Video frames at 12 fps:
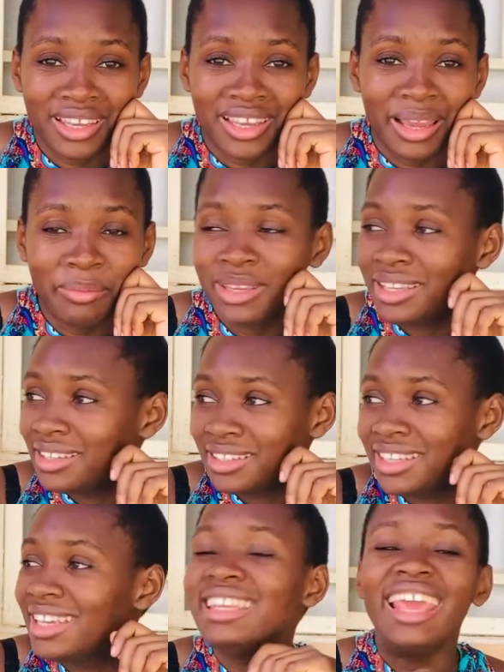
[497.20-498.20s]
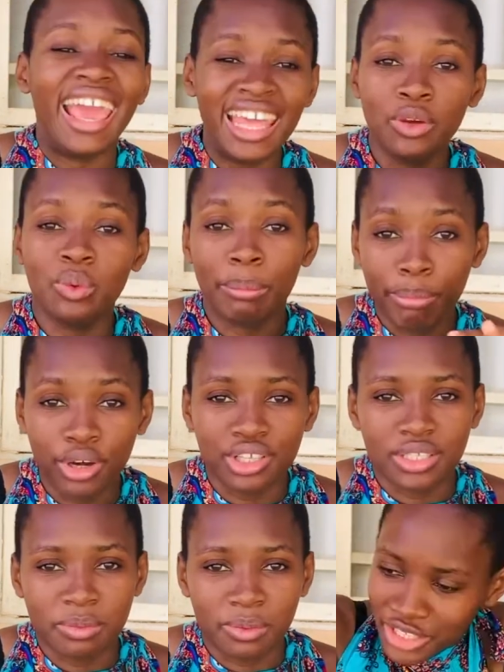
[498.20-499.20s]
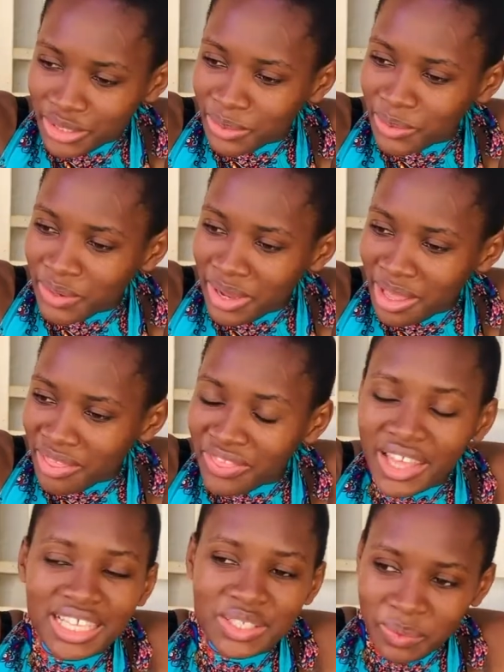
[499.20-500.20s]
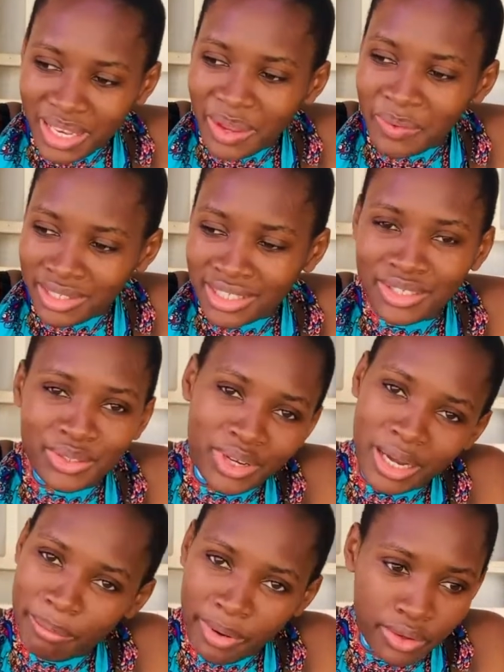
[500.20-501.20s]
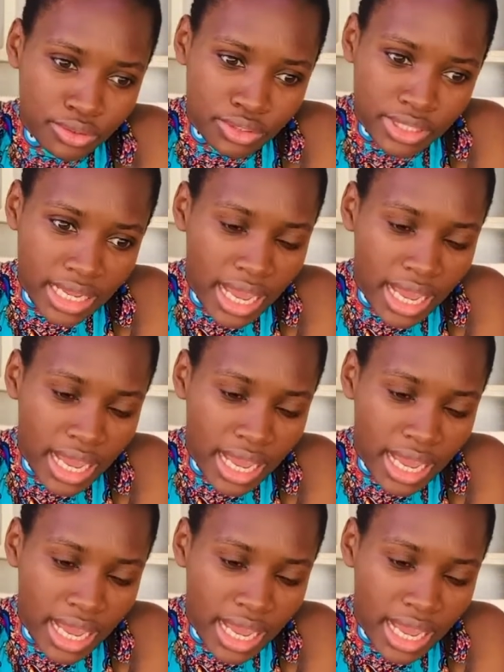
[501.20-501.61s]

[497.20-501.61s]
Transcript: in any way possible. So that's what I wanted to talk about today.